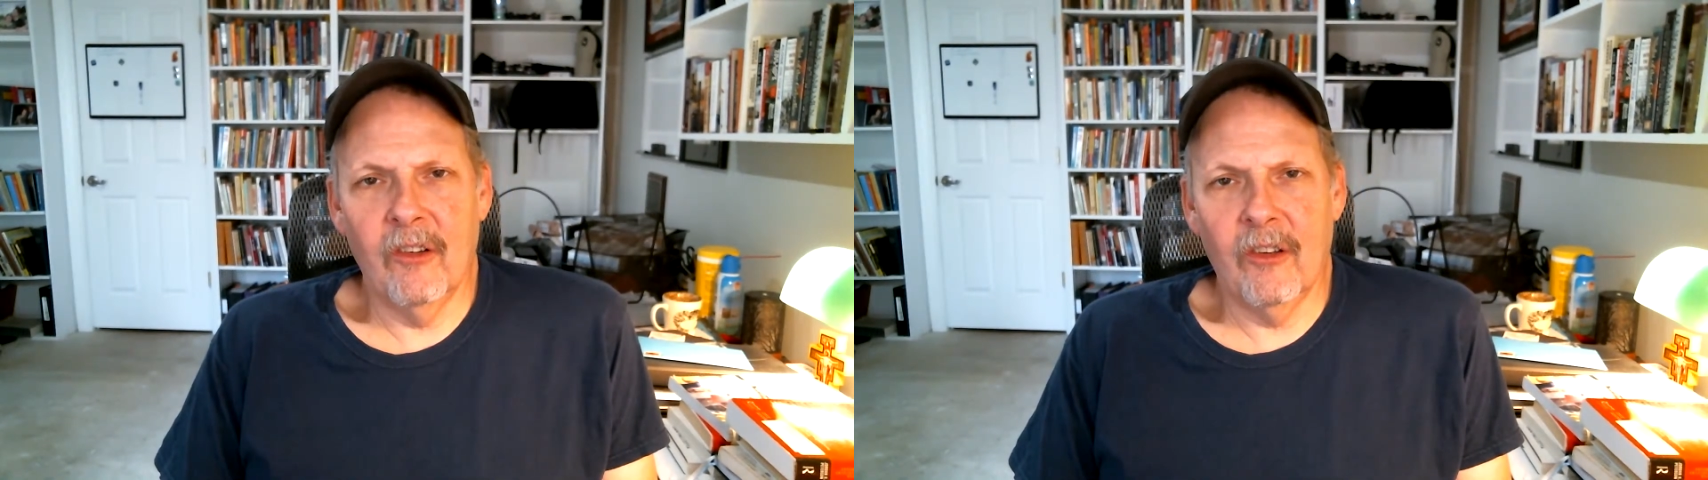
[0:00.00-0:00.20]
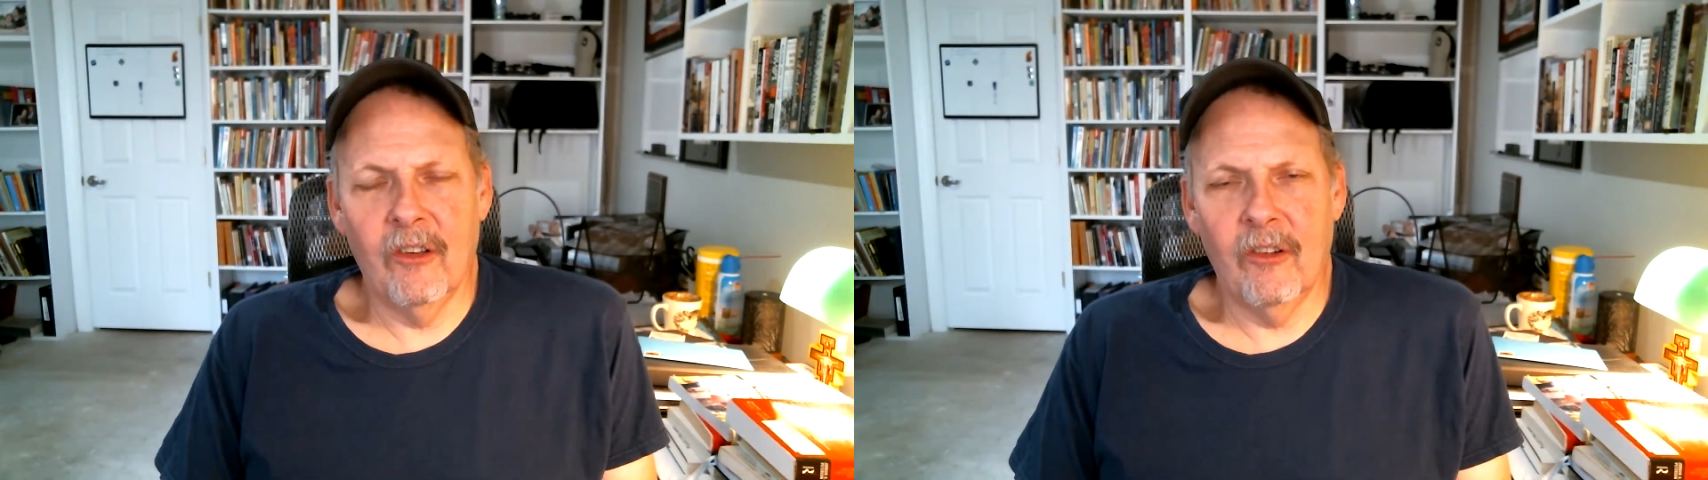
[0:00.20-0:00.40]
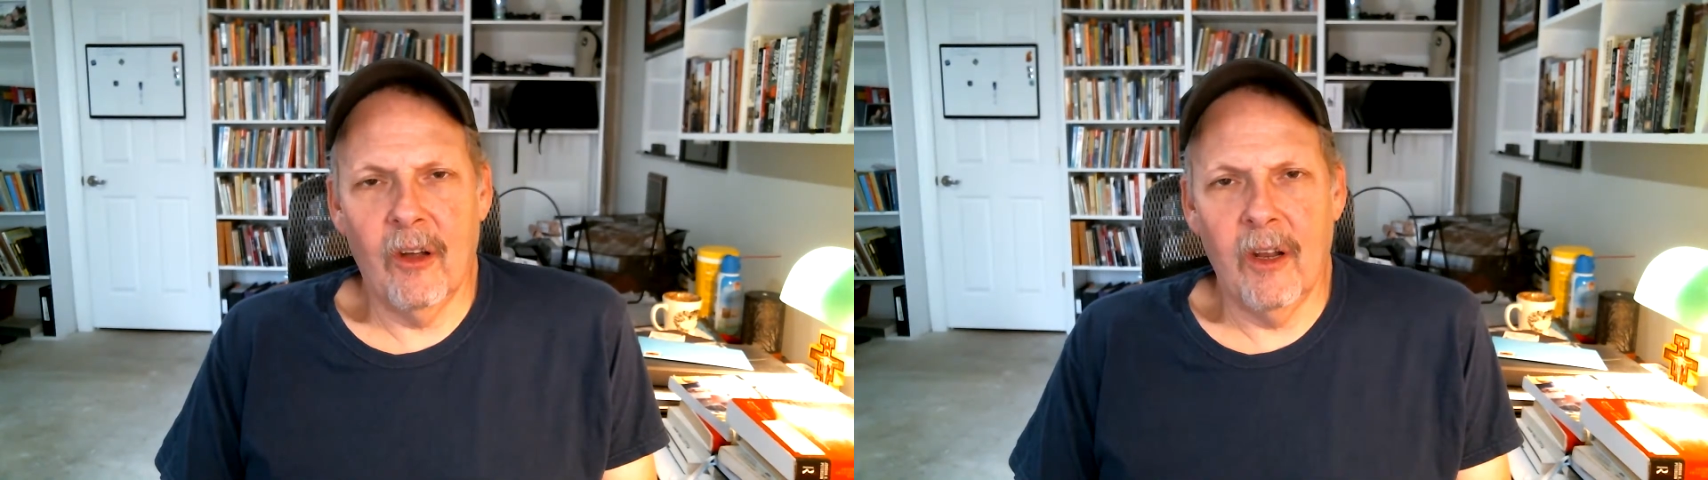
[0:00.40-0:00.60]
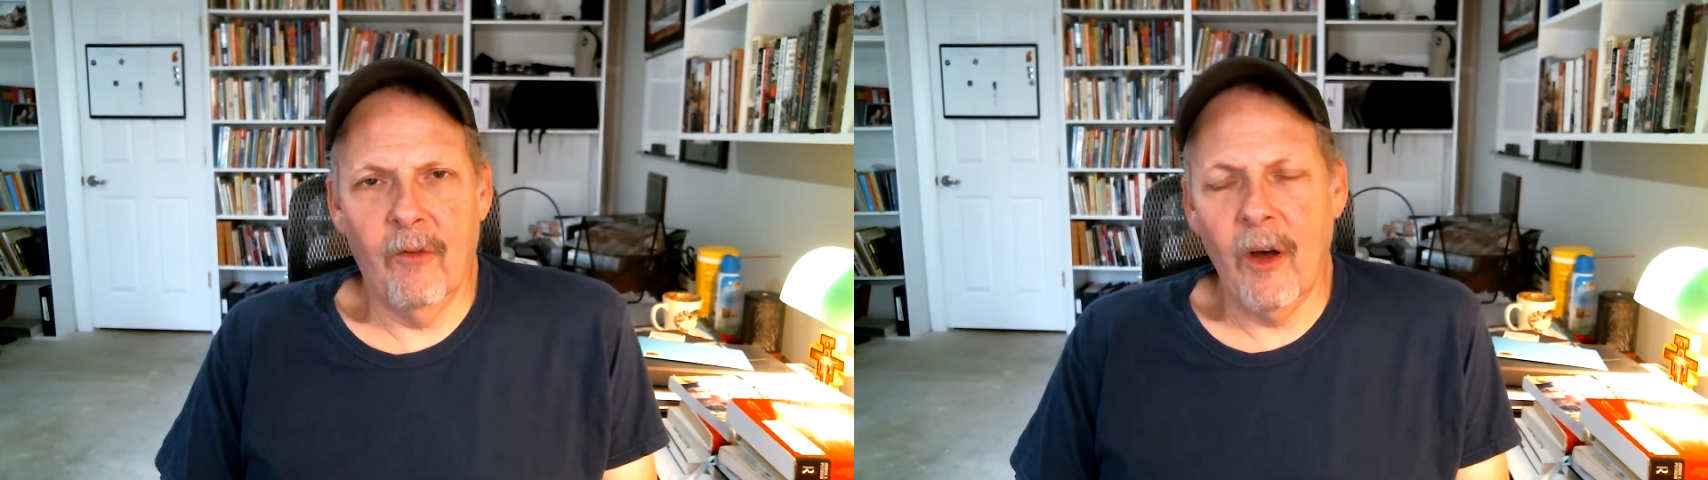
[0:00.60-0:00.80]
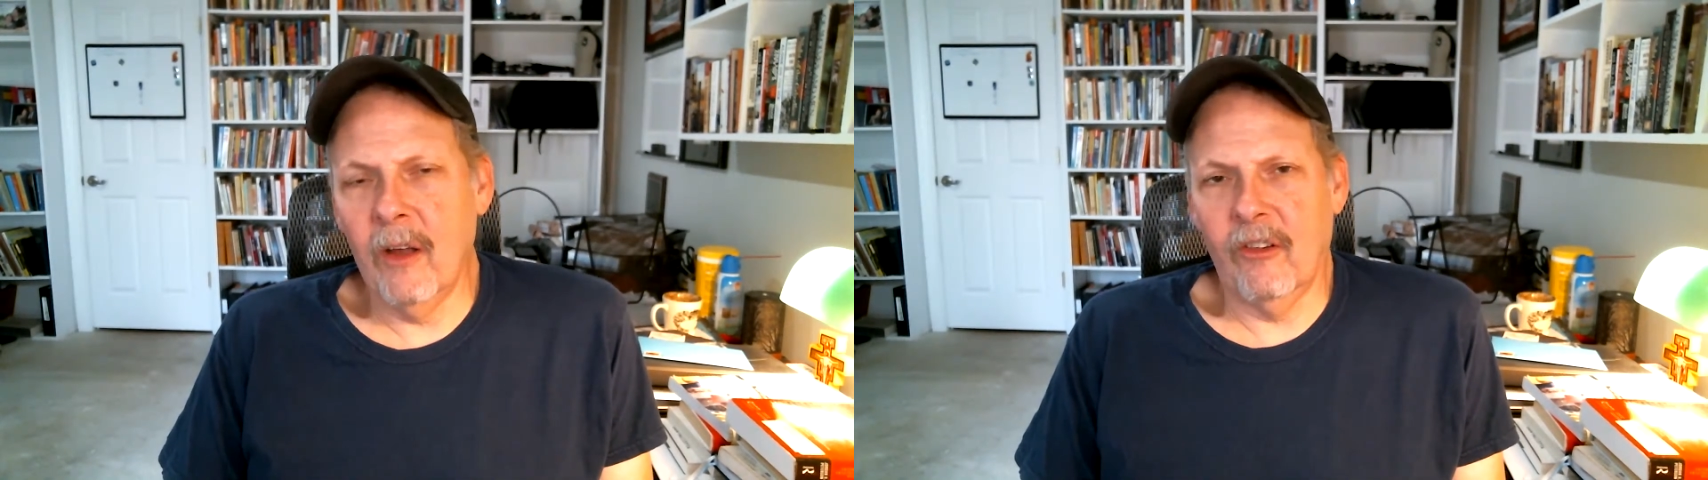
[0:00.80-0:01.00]
it's the study
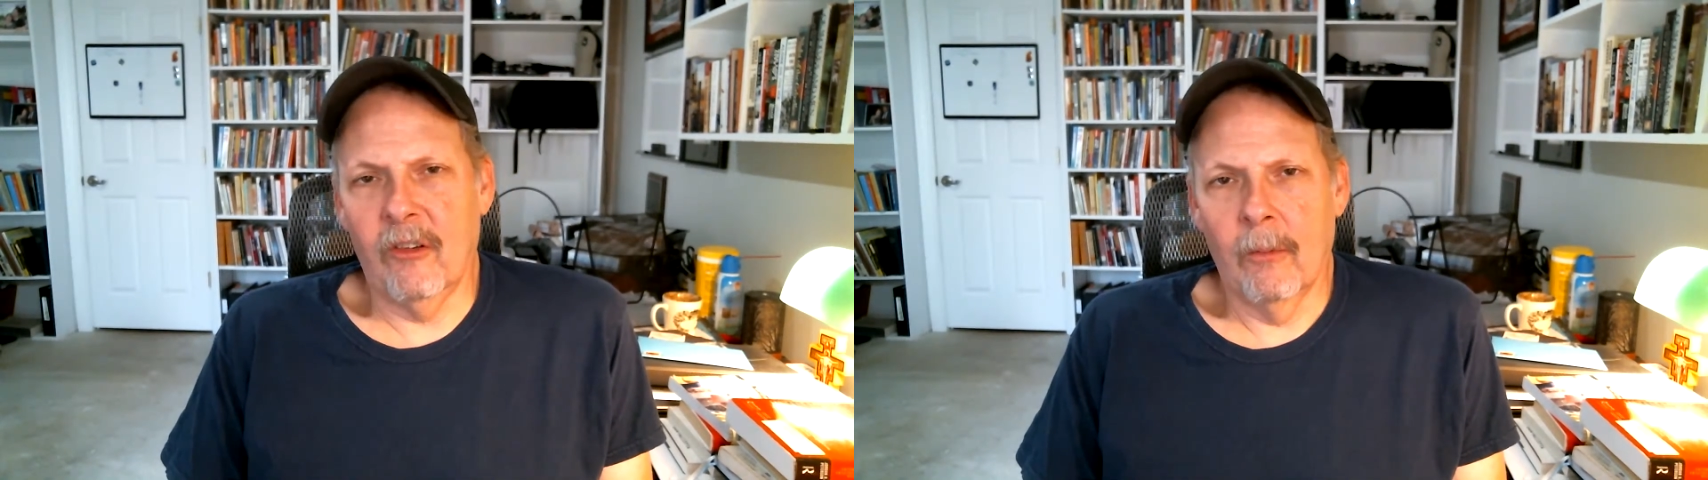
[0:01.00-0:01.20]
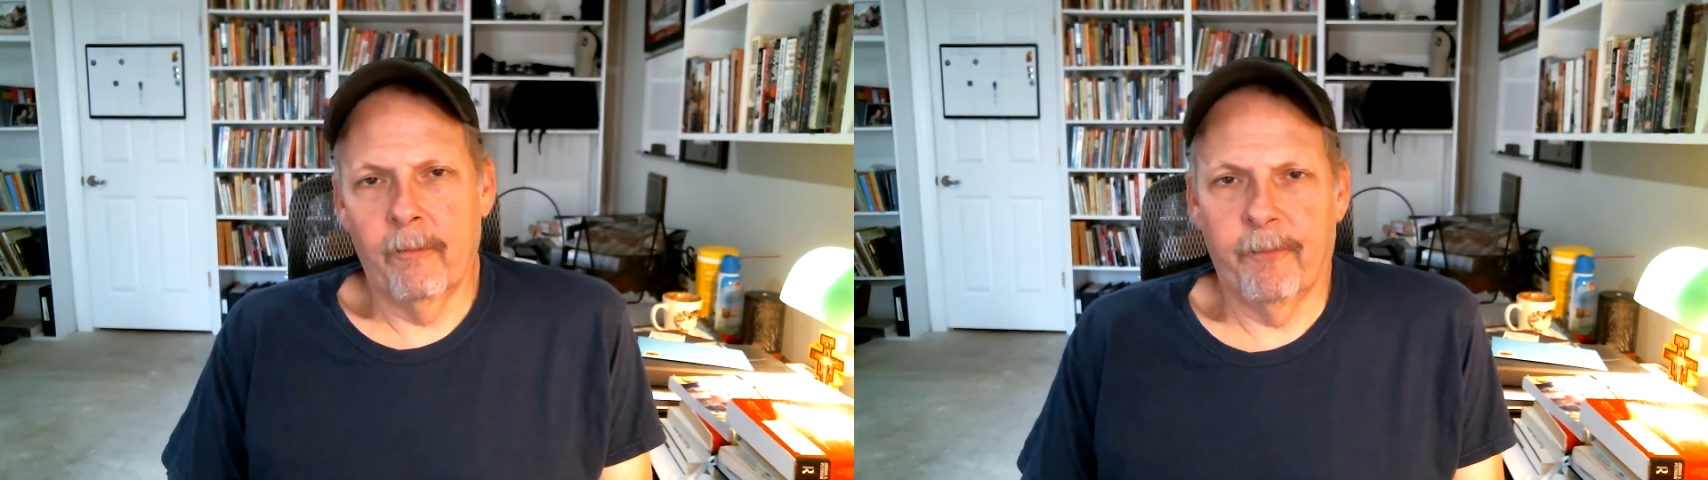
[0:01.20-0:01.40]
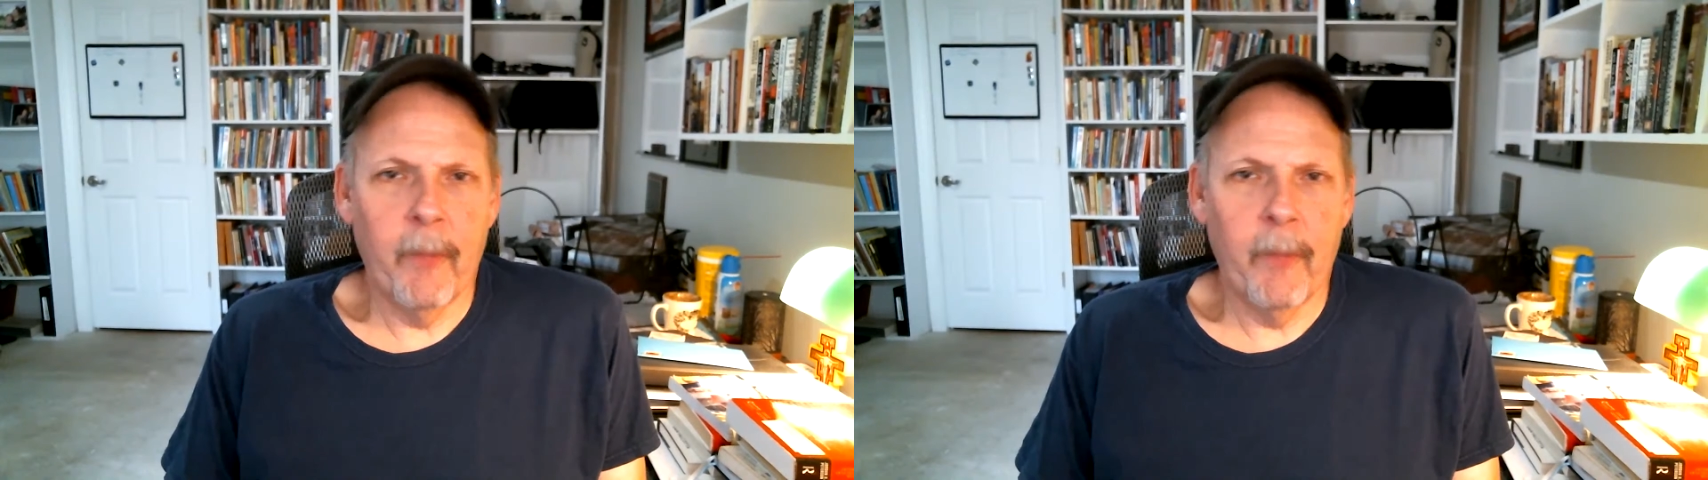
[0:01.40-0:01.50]
of us,